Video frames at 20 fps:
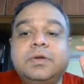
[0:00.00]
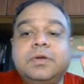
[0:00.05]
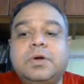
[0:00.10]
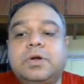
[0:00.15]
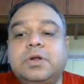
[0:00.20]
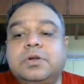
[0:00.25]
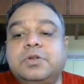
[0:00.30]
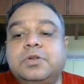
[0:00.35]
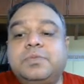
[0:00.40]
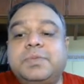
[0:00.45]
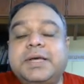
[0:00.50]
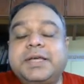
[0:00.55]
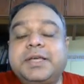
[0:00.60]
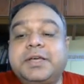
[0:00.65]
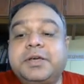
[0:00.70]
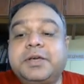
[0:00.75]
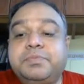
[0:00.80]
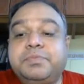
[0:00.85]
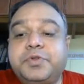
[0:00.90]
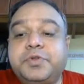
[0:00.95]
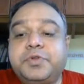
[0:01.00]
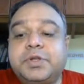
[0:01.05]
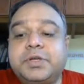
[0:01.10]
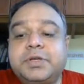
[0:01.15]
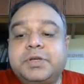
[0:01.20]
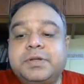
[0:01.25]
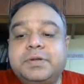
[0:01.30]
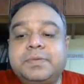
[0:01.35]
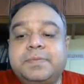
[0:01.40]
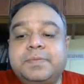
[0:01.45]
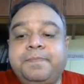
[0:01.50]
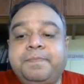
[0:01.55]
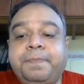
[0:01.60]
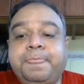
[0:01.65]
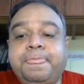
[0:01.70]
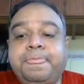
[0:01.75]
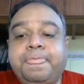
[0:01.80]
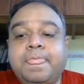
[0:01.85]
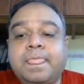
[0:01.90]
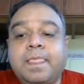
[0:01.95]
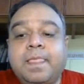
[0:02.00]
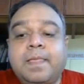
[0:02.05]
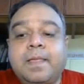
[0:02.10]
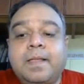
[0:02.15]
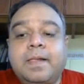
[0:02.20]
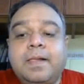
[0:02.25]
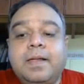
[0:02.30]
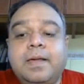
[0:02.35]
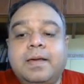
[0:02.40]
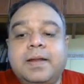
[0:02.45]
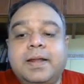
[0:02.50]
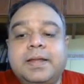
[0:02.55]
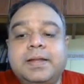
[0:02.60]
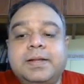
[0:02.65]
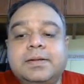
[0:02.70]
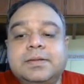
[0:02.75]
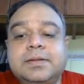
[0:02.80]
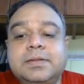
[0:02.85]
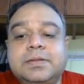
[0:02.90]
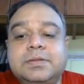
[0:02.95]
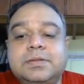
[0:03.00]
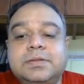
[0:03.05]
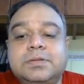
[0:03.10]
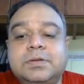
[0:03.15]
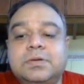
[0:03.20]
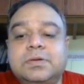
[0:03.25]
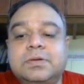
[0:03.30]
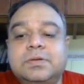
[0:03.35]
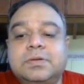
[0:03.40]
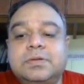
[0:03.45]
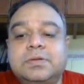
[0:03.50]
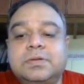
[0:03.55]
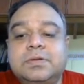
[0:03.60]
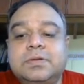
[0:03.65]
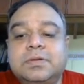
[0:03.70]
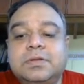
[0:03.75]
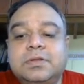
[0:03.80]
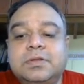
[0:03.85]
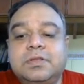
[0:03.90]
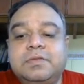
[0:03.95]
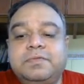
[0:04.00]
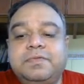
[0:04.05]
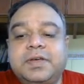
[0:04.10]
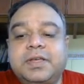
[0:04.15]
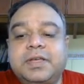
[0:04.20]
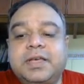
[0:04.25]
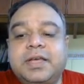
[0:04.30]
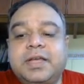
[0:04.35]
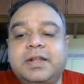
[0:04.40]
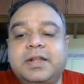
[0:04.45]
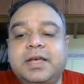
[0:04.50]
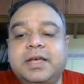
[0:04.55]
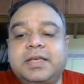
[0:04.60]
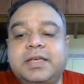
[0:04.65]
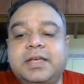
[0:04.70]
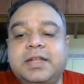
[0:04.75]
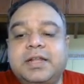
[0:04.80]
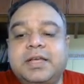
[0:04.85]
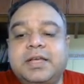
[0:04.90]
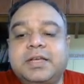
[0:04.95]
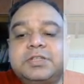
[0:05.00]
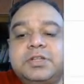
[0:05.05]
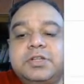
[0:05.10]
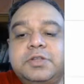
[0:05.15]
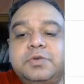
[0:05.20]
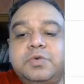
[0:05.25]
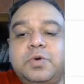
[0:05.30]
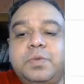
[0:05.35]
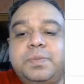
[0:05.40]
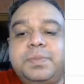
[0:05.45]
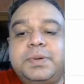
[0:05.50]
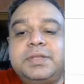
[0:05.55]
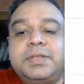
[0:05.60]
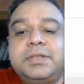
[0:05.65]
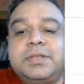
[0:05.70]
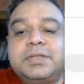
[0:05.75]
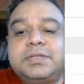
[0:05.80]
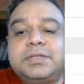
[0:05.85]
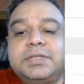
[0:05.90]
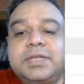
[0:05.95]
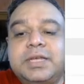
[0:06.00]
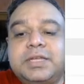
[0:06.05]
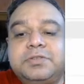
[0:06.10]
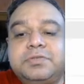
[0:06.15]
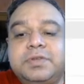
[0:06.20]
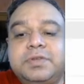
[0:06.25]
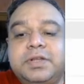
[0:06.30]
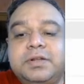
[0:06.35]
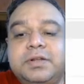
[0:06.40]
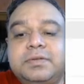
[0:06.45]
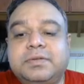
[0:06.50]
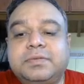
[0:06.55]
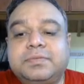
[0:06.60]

onto my computer, right? So if I can actually open this as well,